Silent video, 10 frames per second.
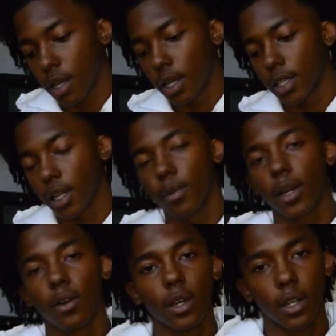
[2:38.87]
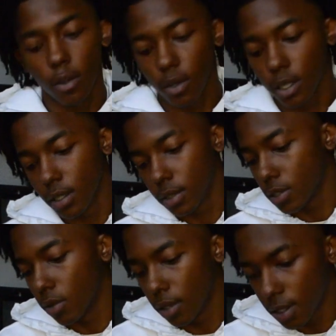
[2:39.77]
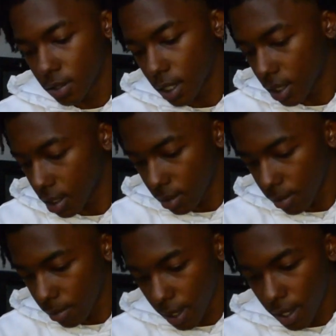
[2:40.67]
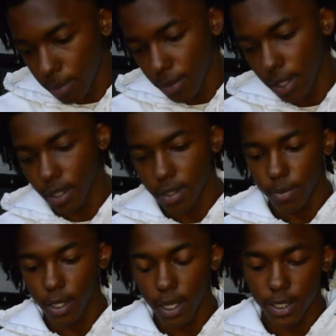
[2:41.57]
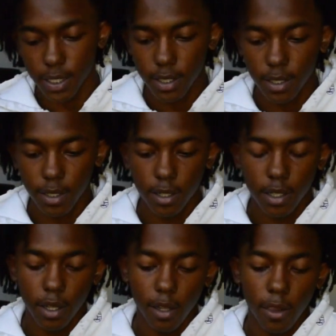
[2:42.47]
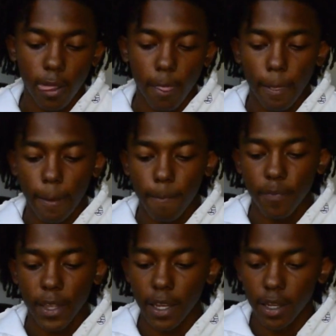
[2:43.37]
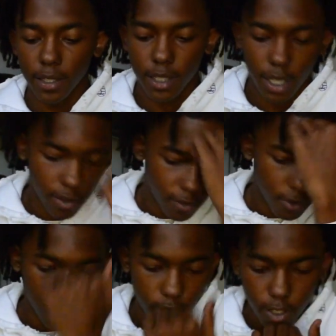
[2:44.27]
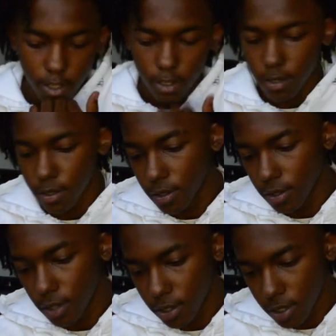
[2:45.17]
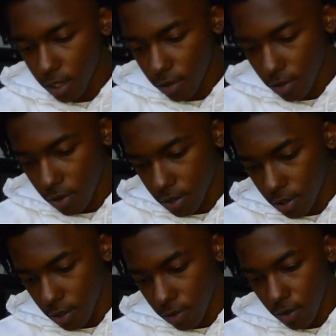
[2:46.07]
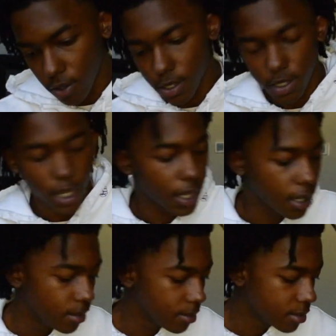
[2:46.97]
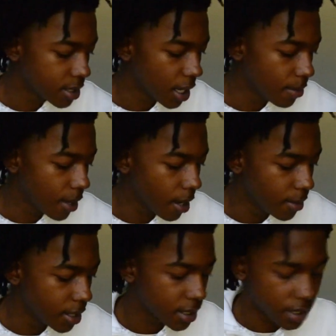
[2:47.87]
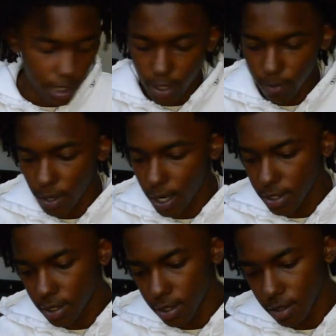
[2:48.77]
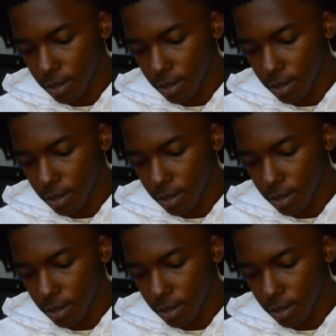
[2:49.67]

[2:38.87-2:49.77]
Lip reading: I thought about going no gloves. No gloves look better than me, to be honest. And ski, of course. You know, ski of course. Same helmet, same visor.